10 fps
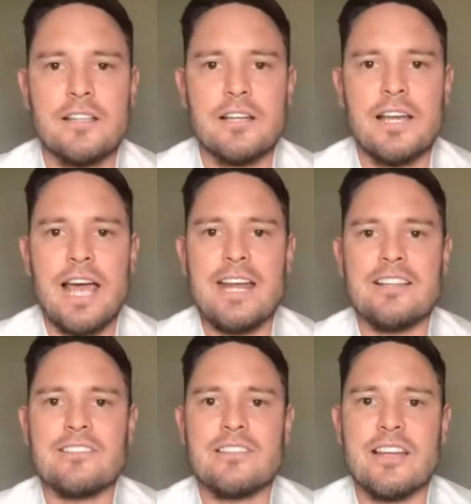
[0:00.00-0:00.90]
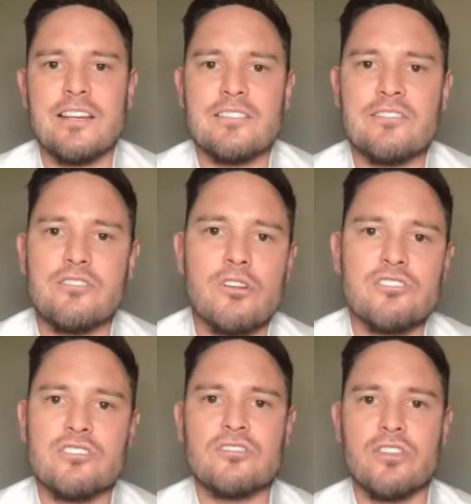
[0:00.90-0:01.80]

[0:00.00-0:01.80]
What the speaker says: And it's not just the